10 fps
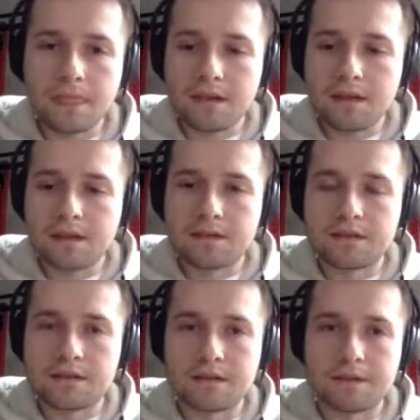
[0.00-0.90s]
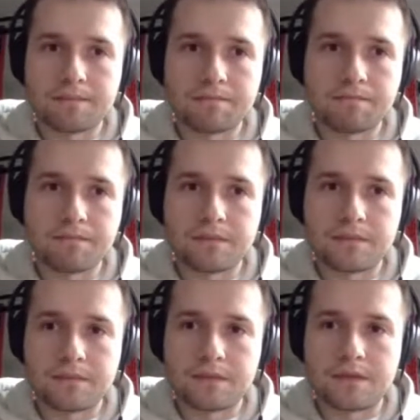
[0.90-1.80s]
And uh,
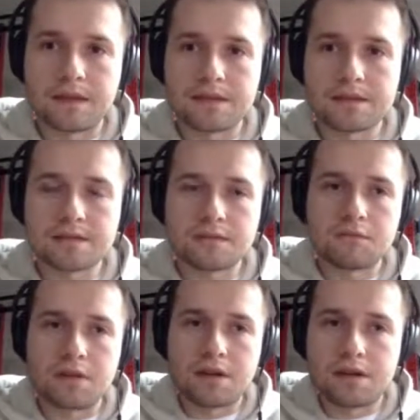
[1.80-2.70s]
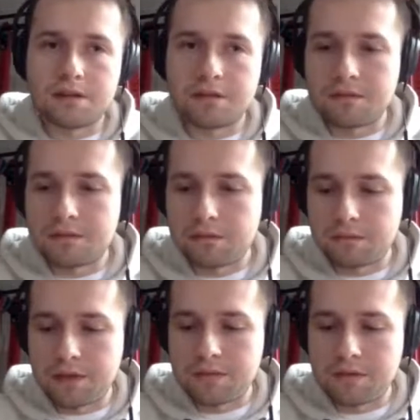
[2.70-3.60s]
that's where
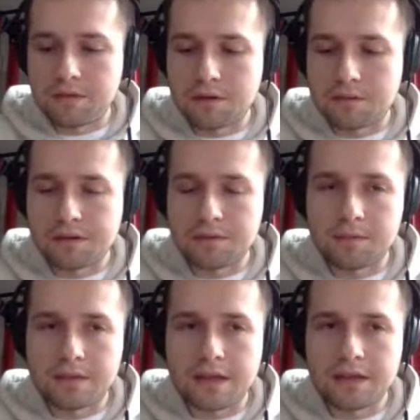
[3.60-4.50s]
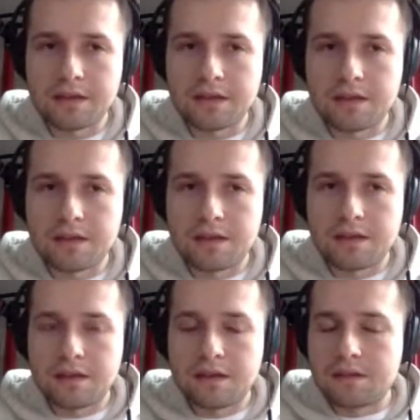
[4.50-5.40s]
Bigflow comes into play
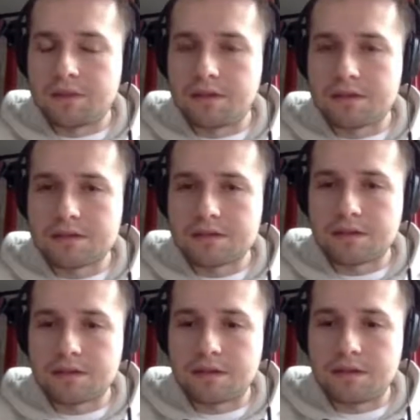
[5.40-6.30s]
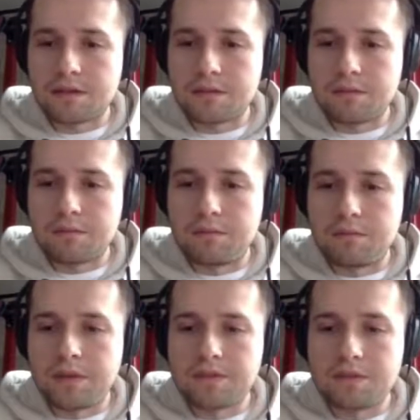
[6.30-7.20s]
because uh,
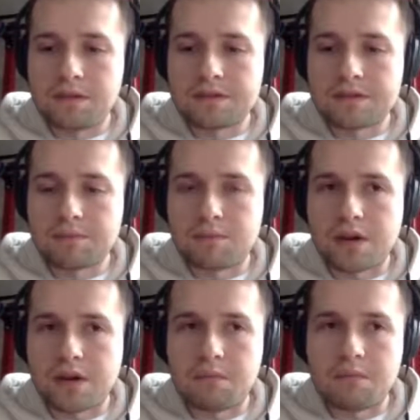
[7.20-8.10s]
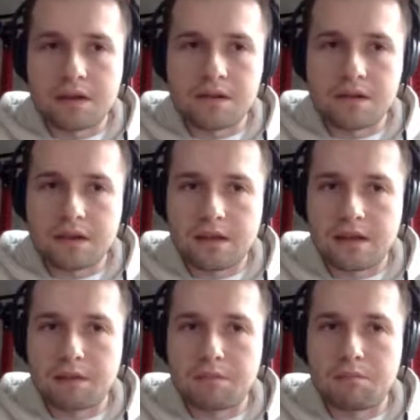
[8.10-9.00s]
Bigflow is primarily
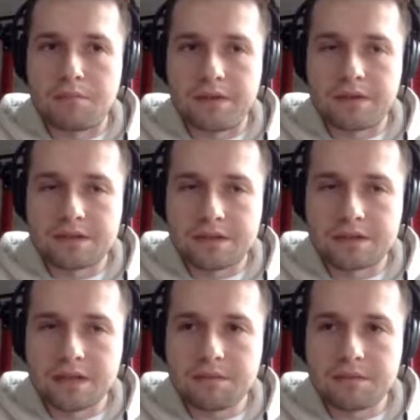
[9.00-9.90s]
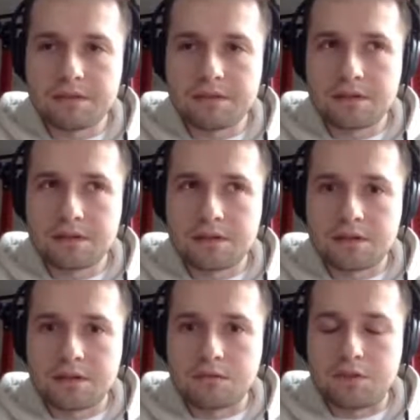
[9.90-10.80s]
a build system,
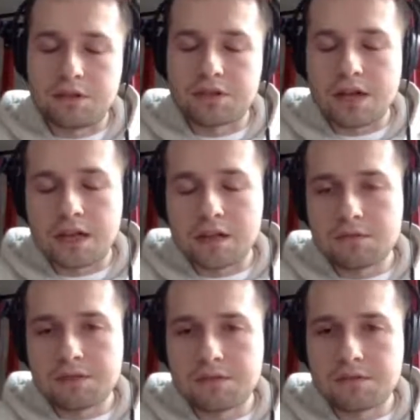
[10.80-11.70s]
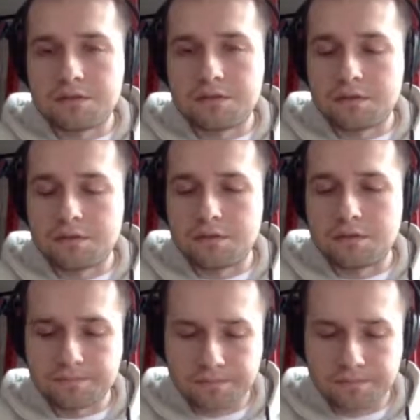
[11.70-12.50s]
which allows you to